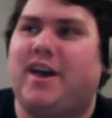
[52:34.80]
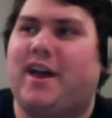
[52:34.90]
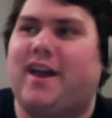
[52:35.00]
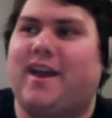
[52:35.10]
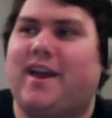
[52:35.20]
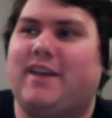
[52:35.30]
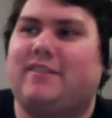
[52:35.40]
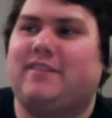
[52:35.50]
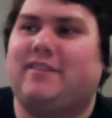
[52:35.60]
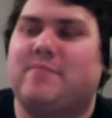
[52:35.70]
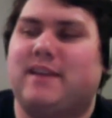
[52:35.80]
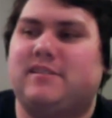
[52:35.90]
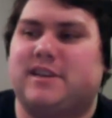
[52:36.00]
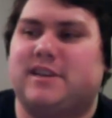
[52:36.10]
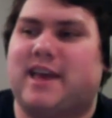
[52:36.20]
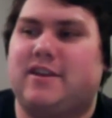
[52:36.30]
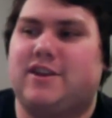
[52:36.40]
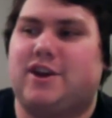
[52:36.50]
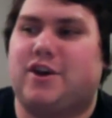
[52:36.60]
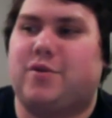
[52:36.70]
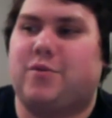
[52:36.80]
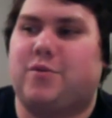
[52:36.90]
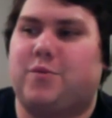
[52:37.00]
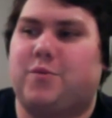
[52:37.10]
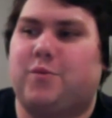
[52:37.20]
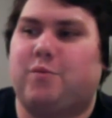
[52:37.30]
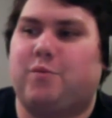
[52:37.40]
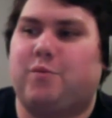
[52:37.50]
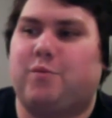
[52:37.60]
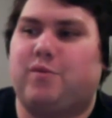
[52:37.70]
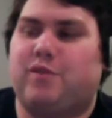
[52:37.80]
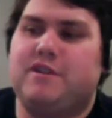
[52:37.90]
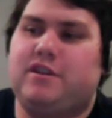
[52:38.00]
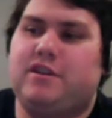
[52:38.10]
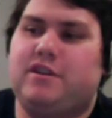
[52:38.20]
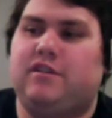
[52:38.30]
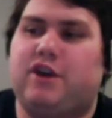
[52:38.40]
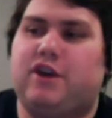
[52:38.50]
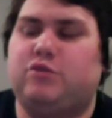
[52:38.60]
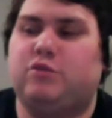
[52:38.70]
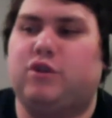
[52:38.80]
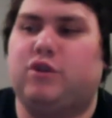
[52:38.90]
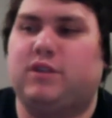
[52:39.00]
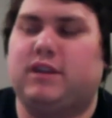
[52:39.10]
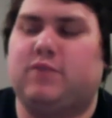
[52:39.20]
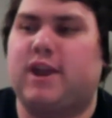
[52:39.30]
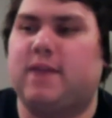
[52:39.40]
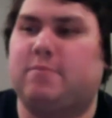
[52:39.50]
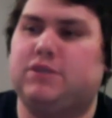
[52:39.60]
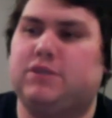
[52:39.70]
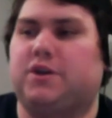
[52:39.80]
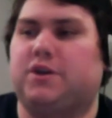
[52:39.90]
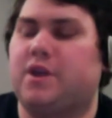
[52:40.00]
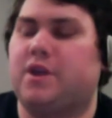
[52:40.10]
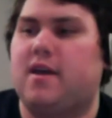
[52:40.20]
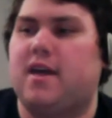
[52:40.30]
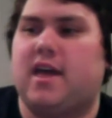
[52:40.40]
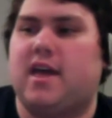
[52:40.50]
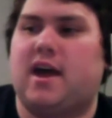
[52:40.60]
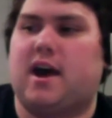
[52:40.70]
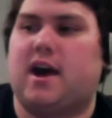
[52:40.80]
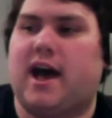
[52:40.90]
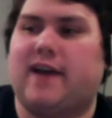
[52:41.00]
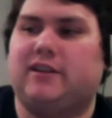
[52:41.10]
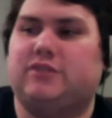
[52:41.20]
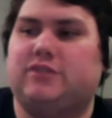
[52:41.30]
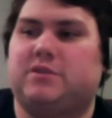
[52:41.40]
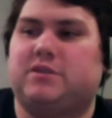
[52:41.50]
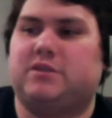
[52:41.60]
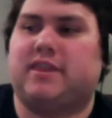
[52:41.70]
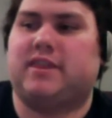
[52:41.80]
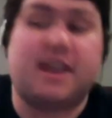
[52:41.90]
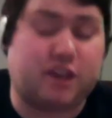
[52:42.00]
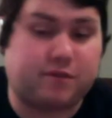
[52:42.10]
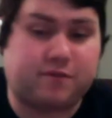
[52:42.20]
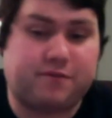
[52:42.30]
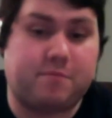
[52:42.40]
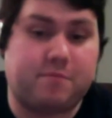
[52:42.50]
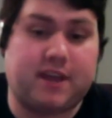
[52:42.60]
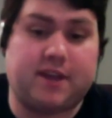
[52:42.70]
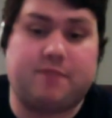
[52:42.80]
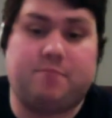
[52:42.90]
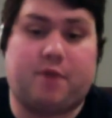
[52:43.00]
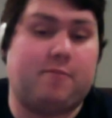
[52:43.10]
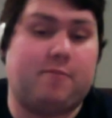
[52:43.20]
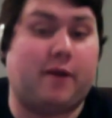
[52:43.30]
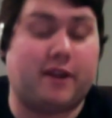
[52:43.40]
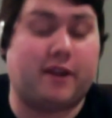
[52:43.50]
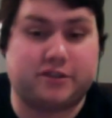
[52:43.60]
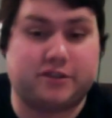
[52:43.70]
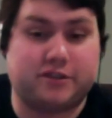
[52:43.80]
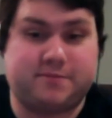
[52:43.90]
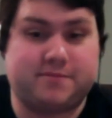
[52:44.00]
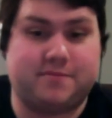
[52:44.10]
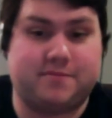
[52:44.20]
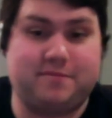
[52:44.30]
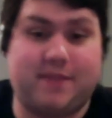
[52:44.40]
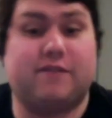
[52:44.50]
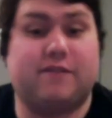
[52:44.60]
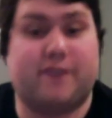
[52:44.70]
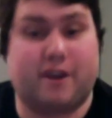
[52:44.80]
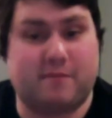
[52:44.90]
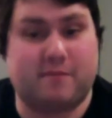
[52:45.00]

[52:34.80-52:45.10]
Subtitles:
it's amazing that even though you were only in one episode, I just want to say thank you for being part of Power Rangers. Thank you very much.